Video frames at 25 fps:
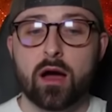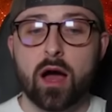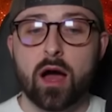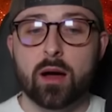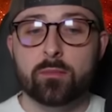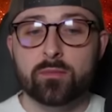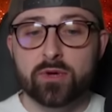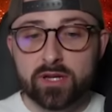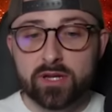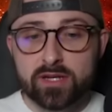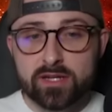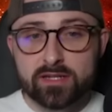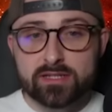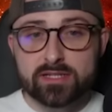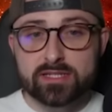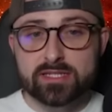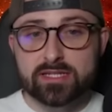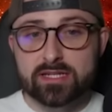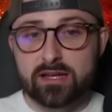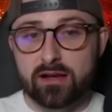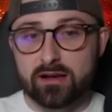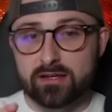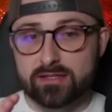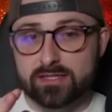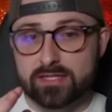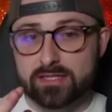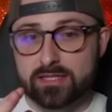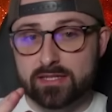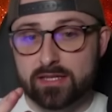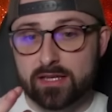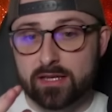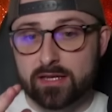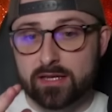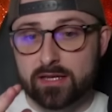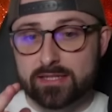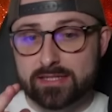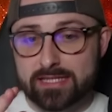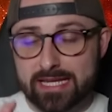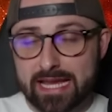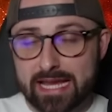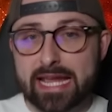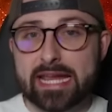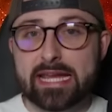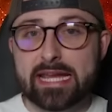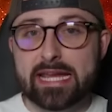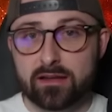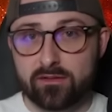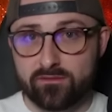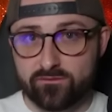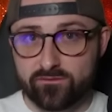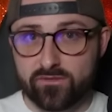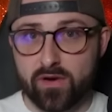I'm going to discuss Taylor